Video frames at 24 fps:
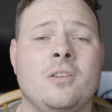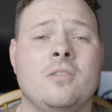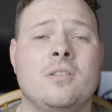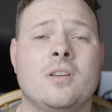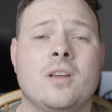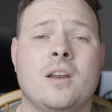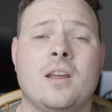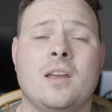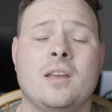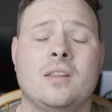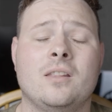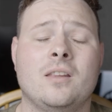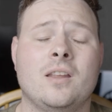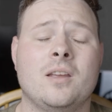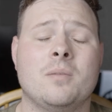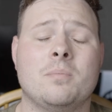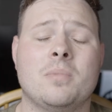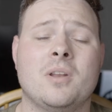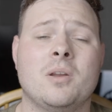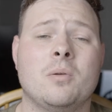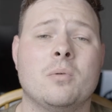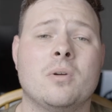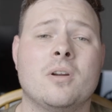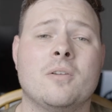can get a headlamp
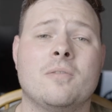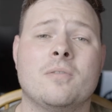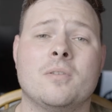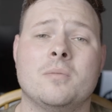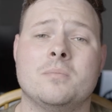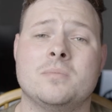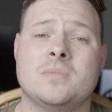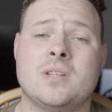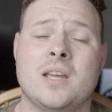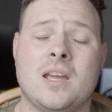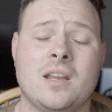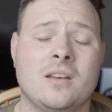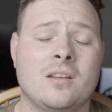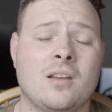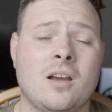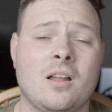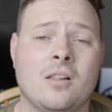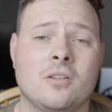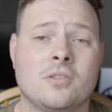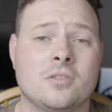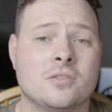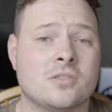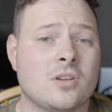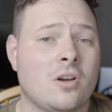anywhere from
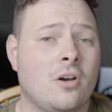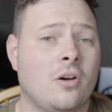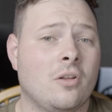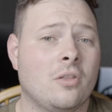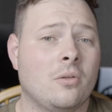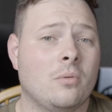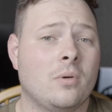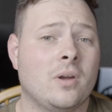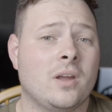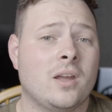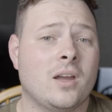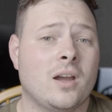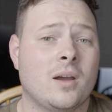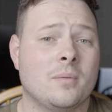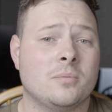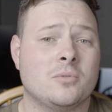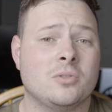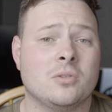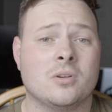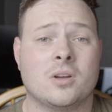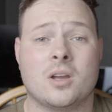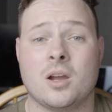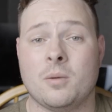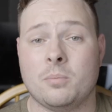$10 all the way up
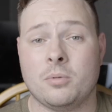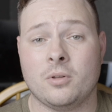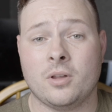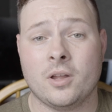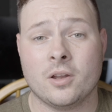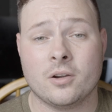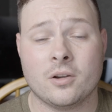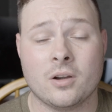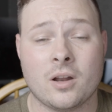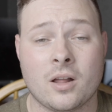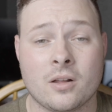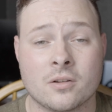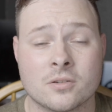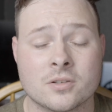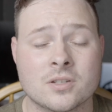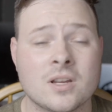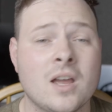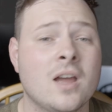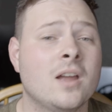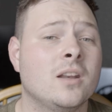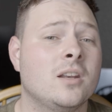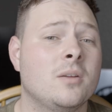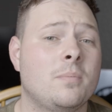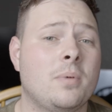to a couple $100,
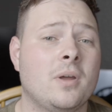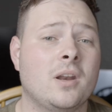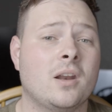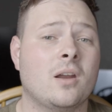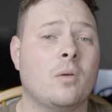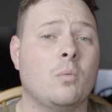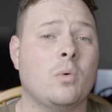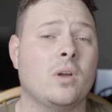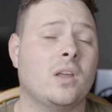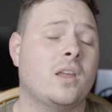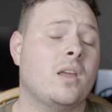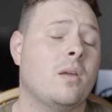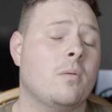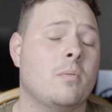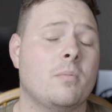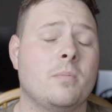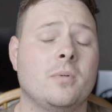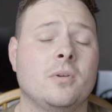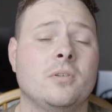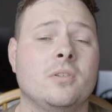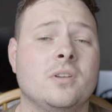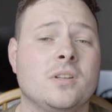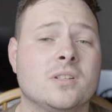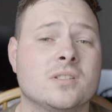depending on what
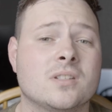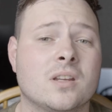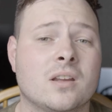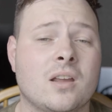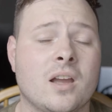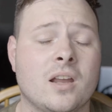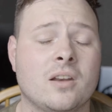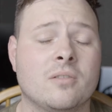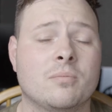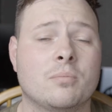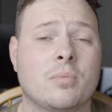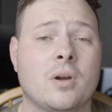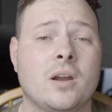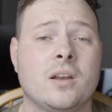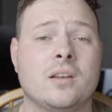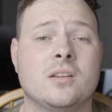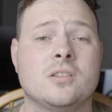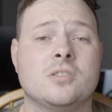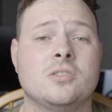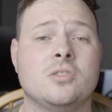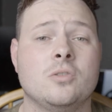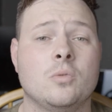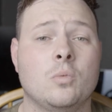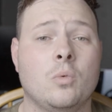capabilities and kind of
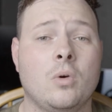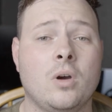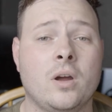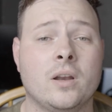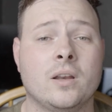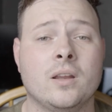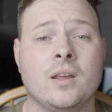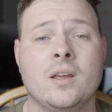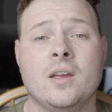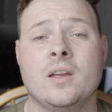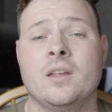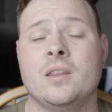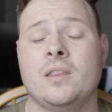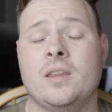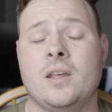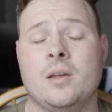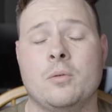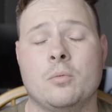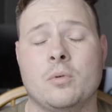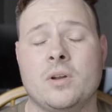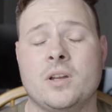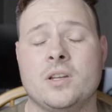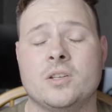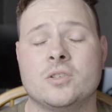brightness you want. They
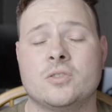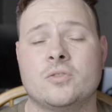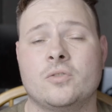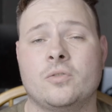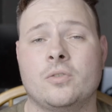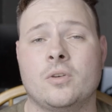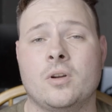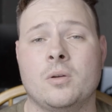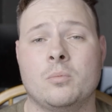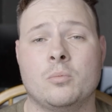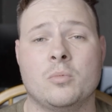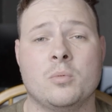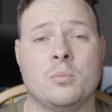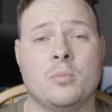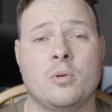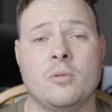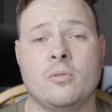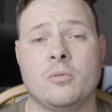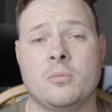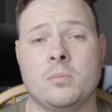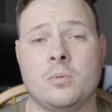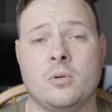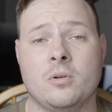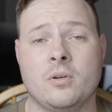range from
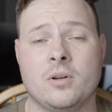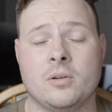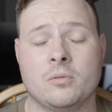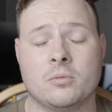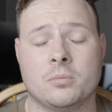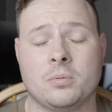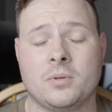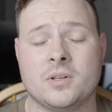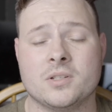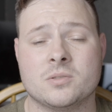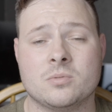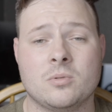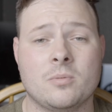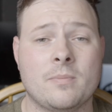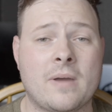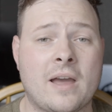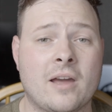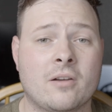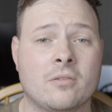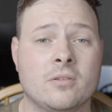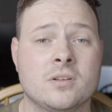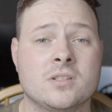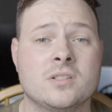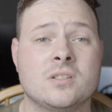removable and replaceable
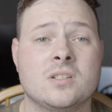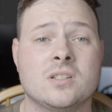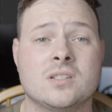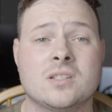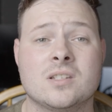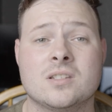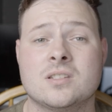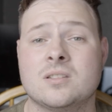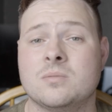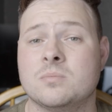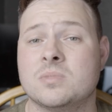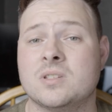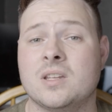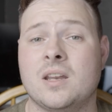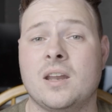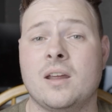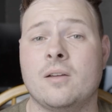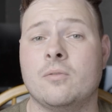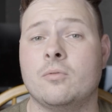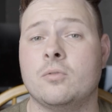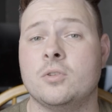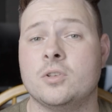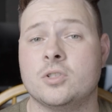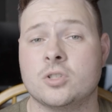batteries to systems that
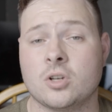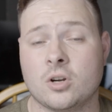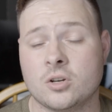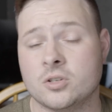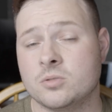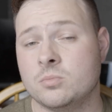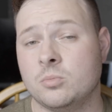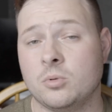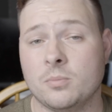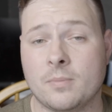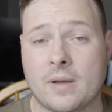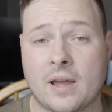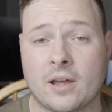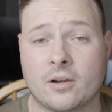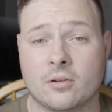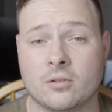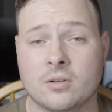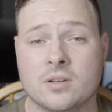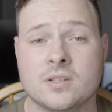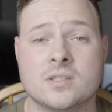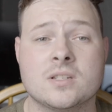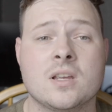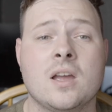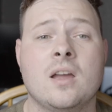have rechargeable
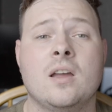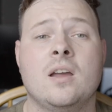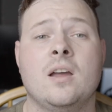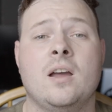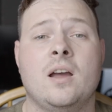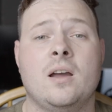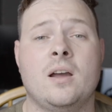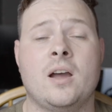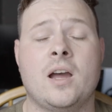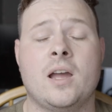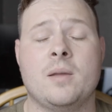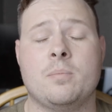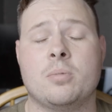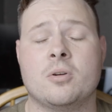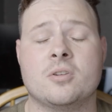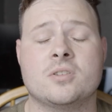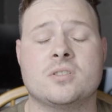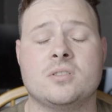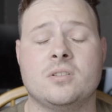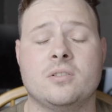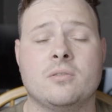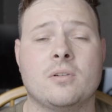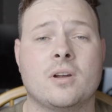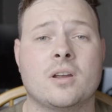batteries. I
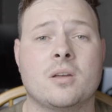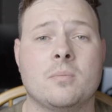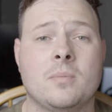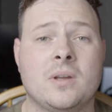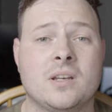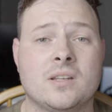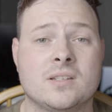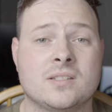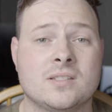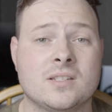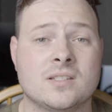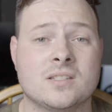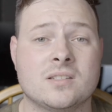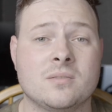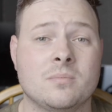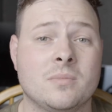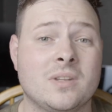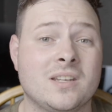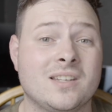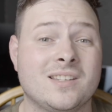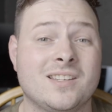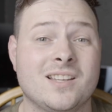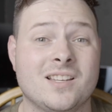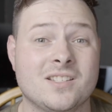personally recommend a system
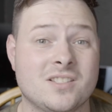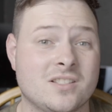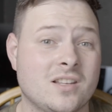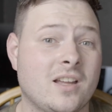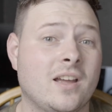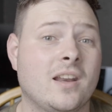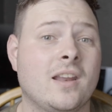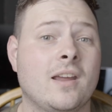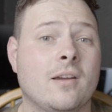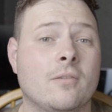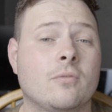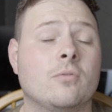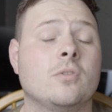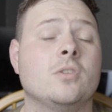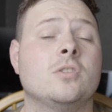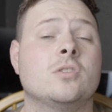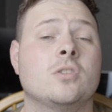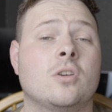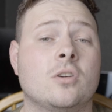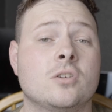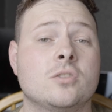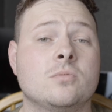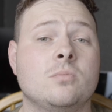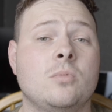that does not have
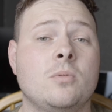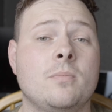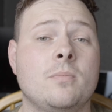rechargeable